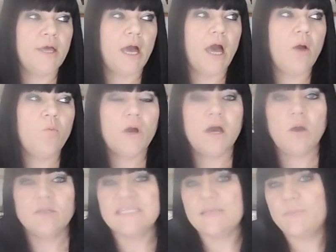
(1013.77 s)
Our
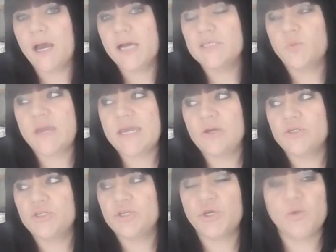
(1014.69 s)
world in the past week or
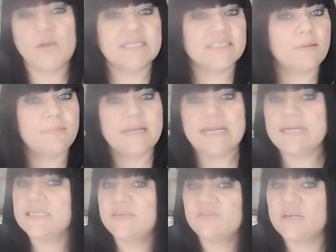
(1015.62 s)
two is completely
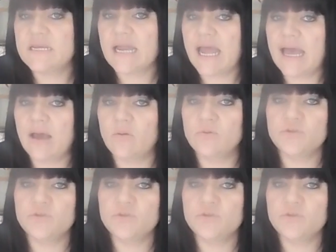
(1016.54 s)
different now